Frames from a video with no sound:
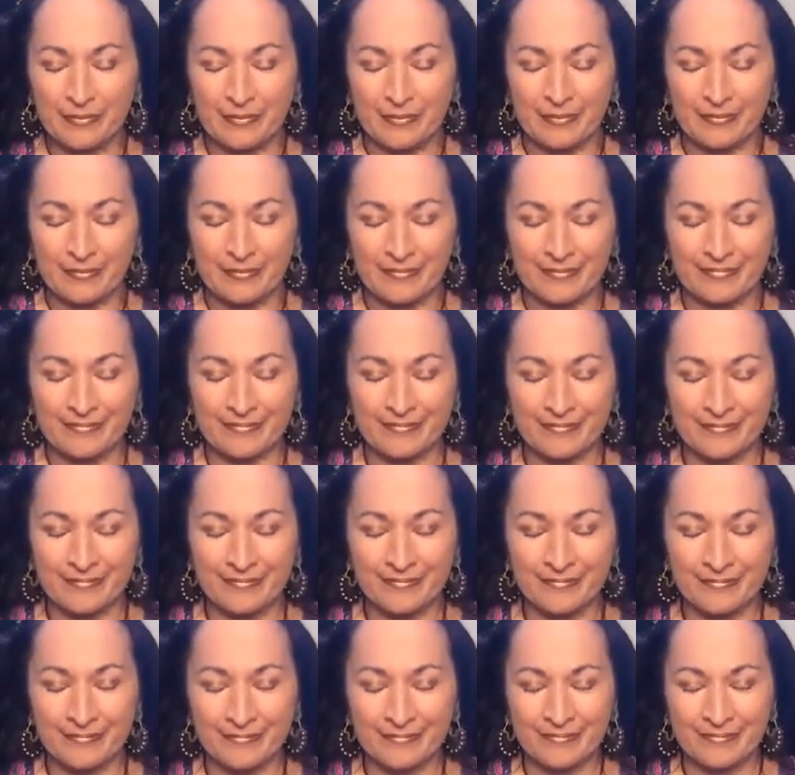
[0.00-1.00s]

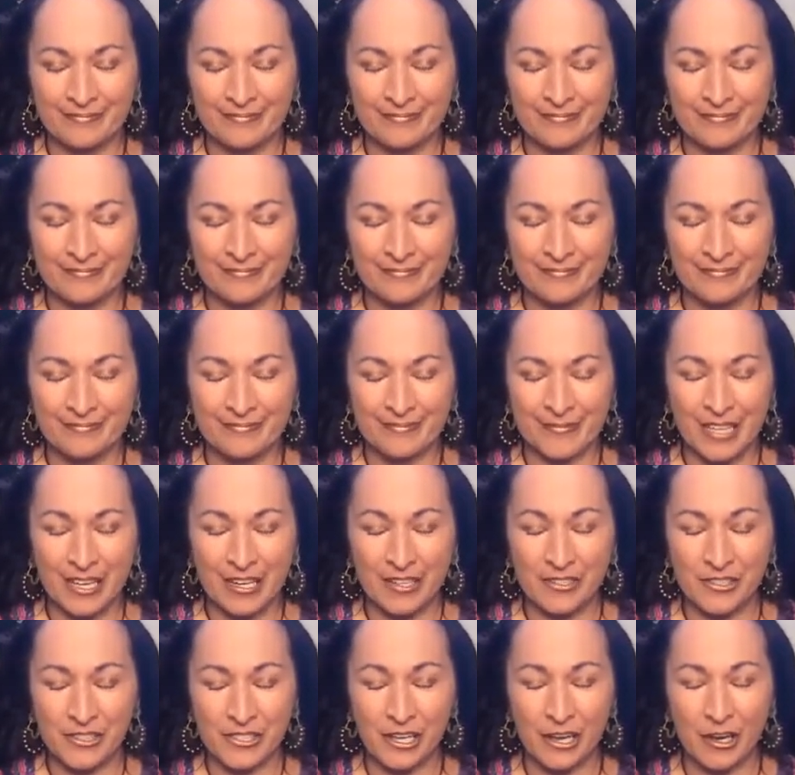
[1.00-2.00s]

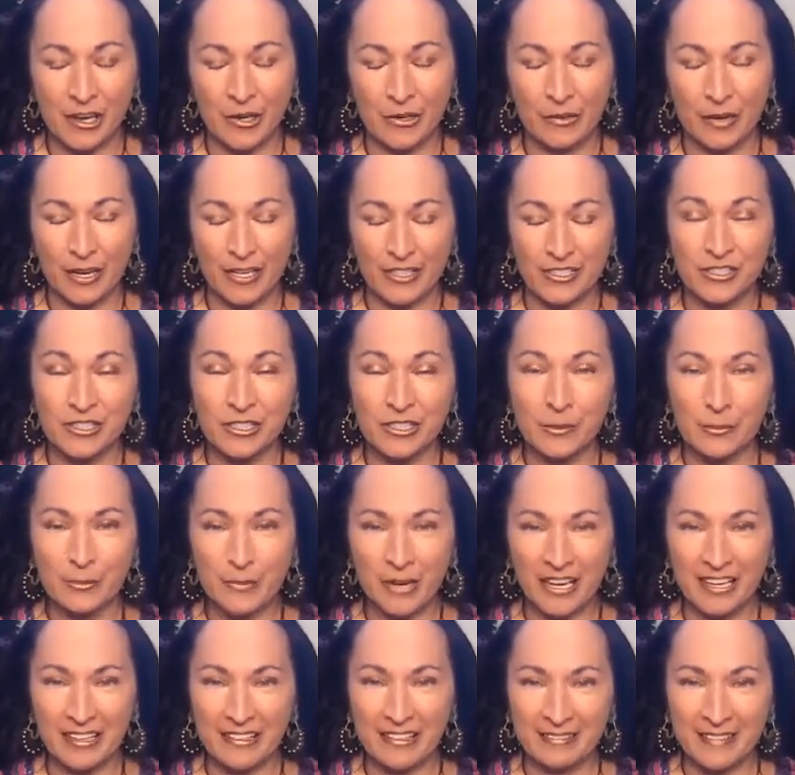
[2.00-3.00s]
And so I took a
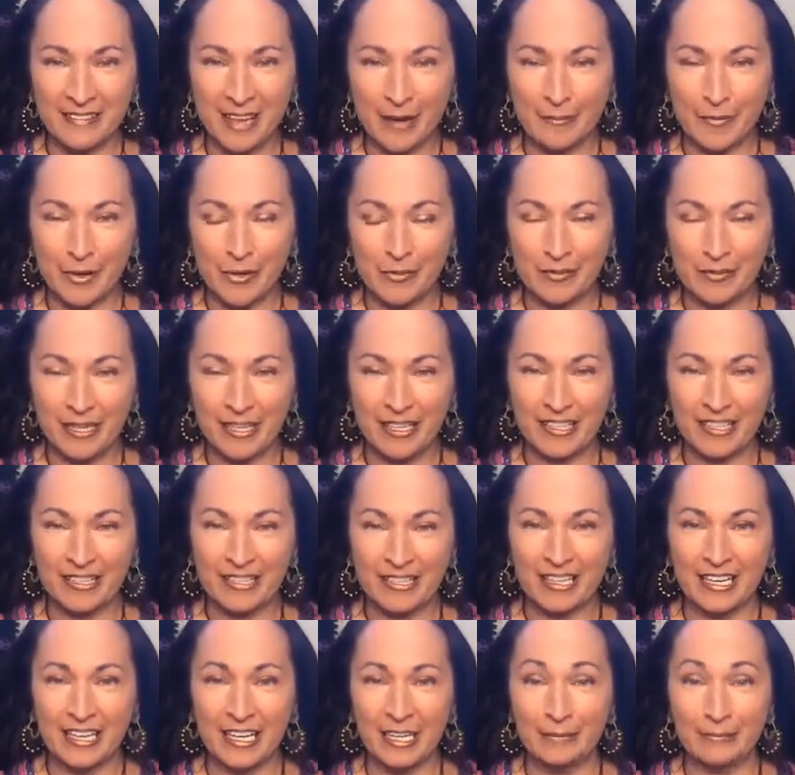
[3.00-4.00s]
break in that moment, and I
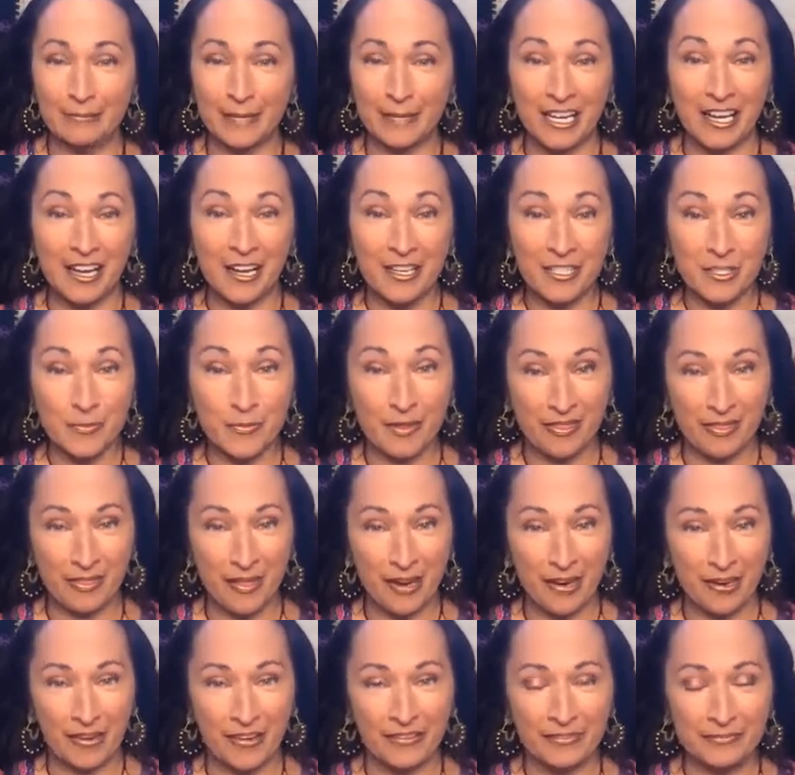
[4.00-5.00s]
had my husband
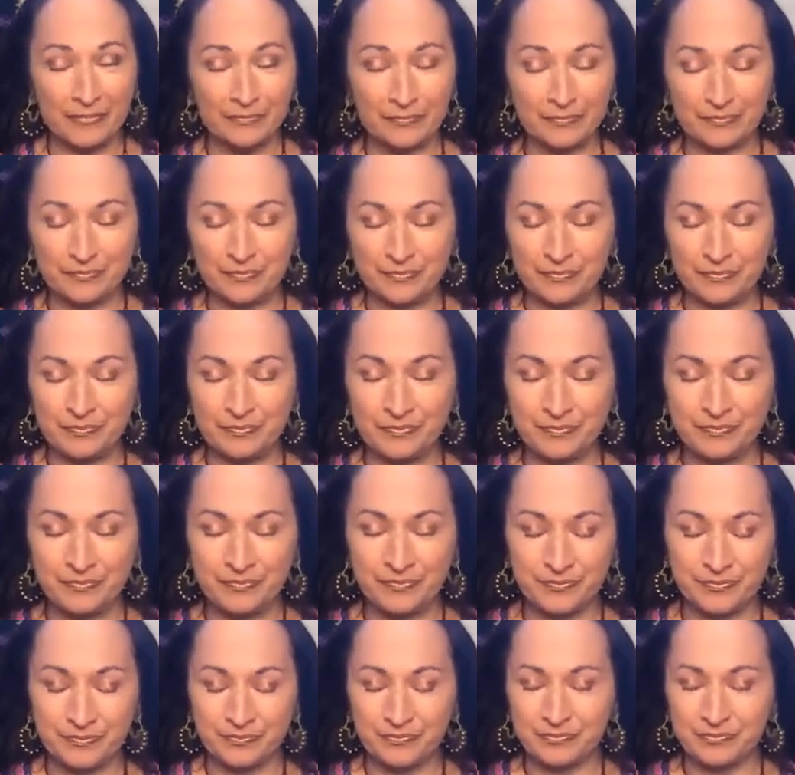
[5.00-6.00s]
there
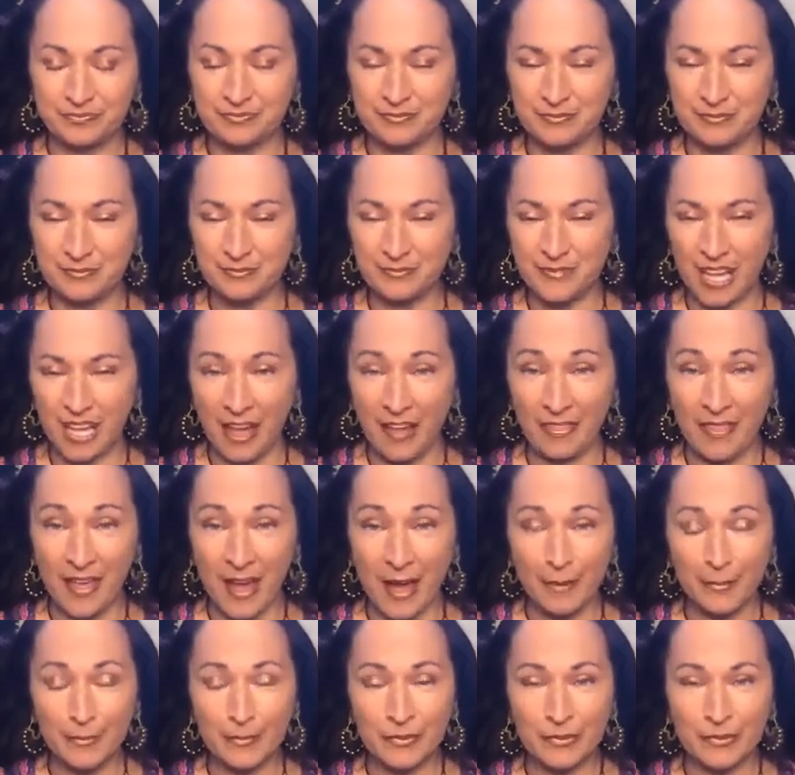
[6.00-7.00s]
at
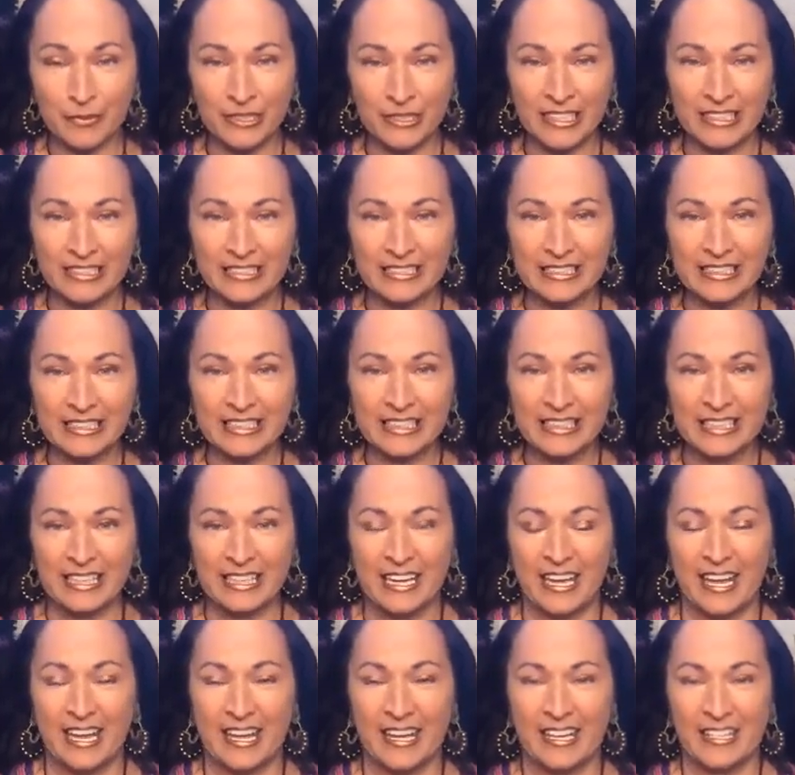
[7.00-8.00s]
that point,
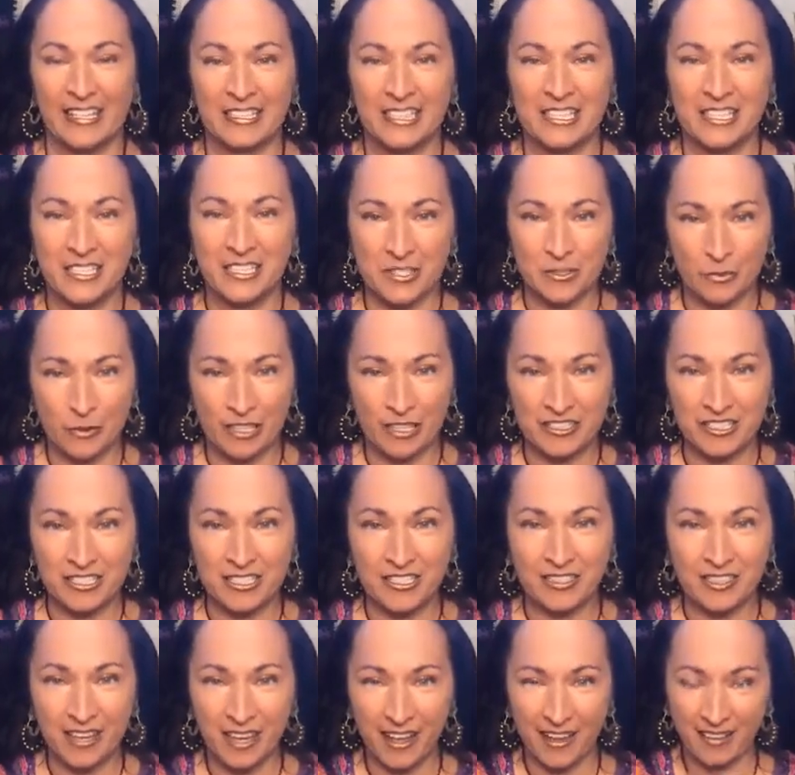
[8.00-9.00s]
and he's watching
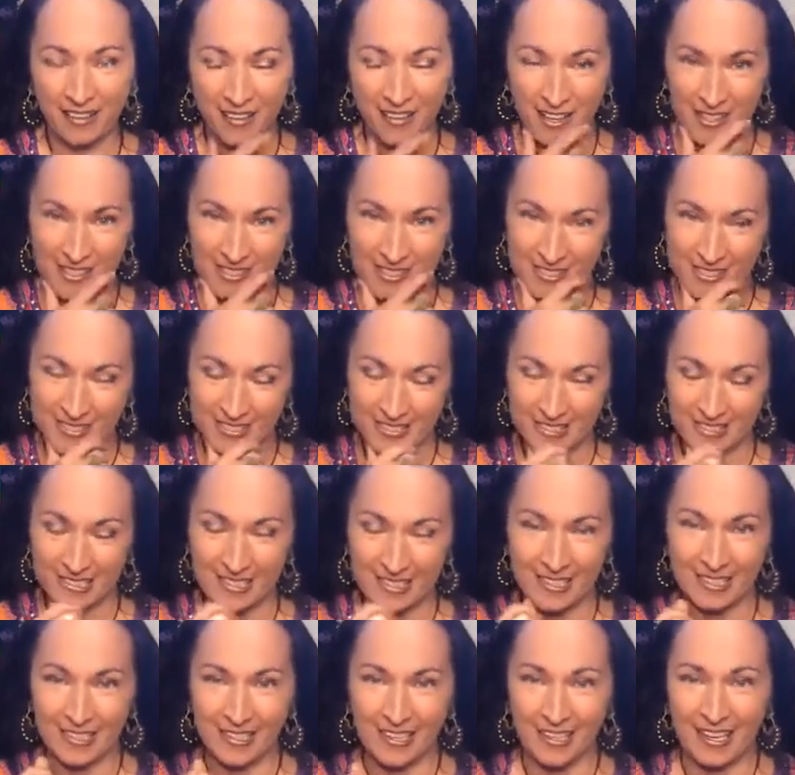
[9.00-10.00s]
Kalyx.
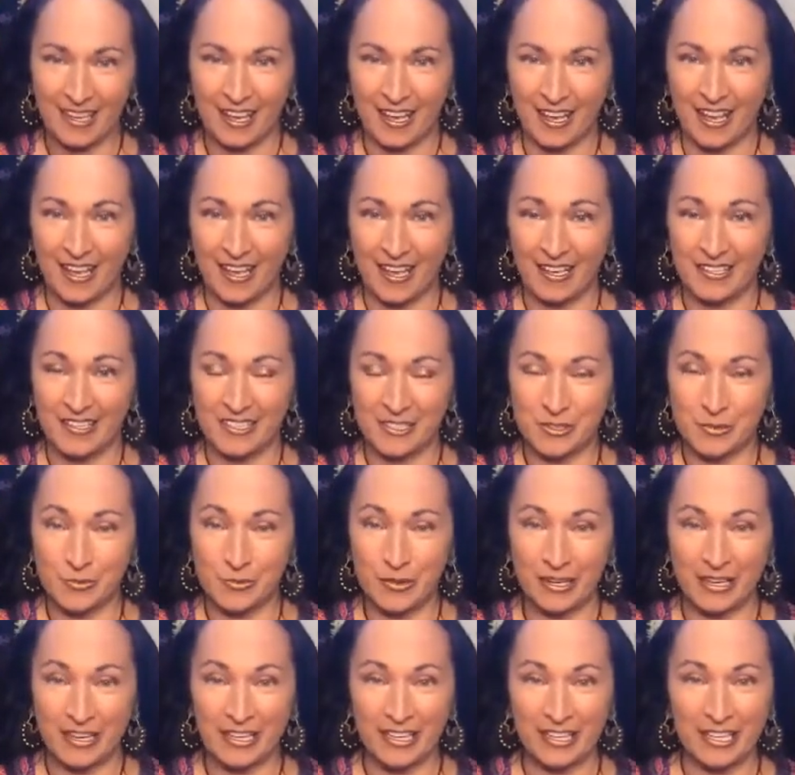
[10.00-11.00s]
And
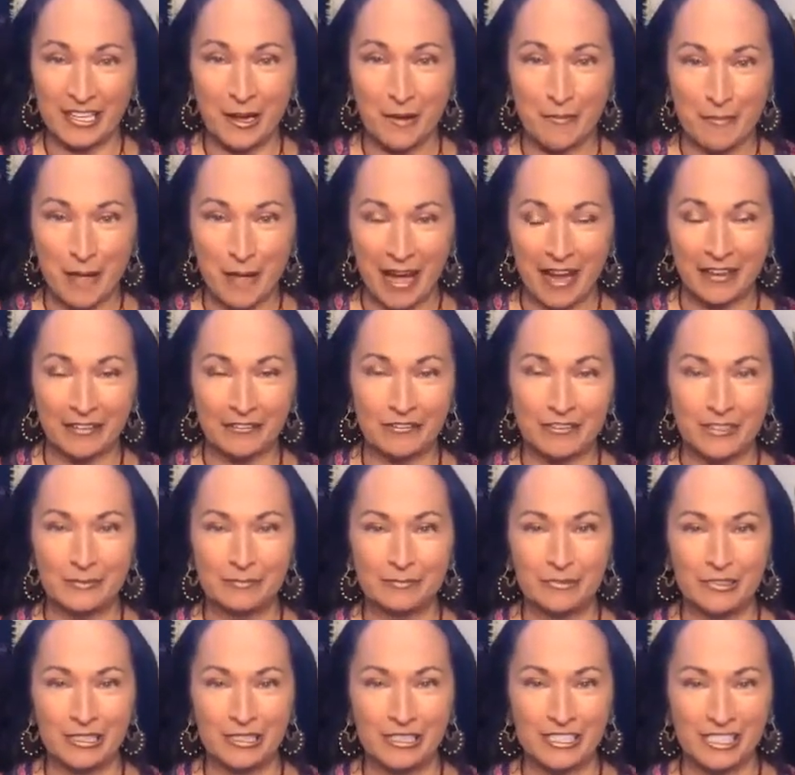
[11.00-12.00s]
when I come back from
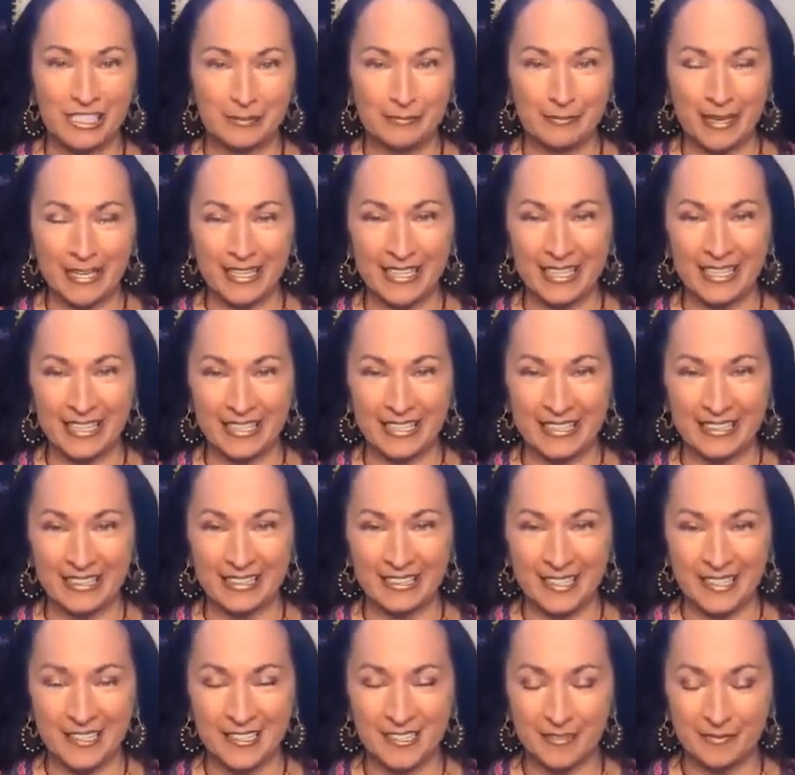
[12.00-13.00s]
washing my
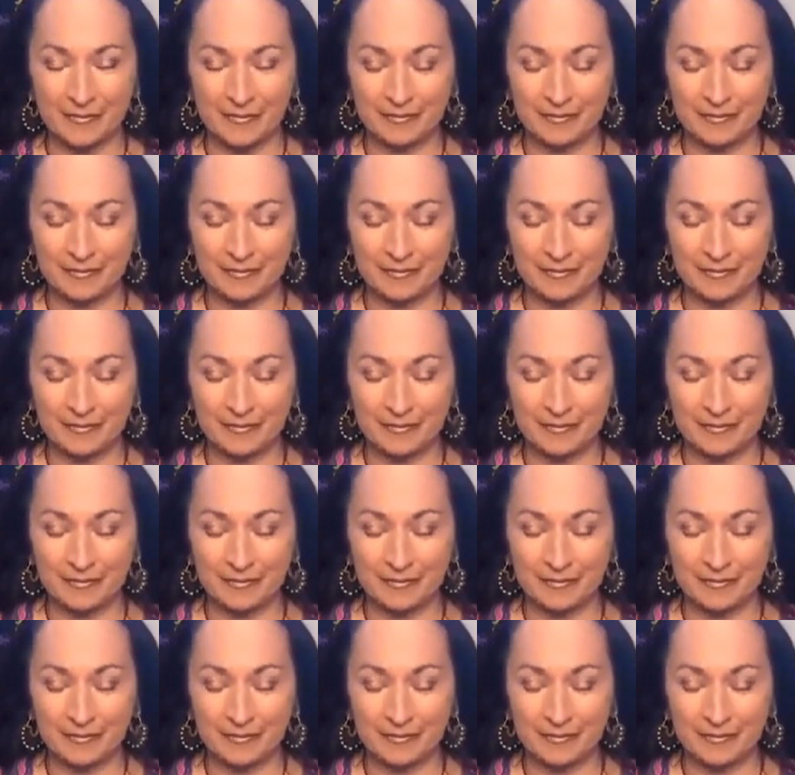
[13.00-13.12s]
hands,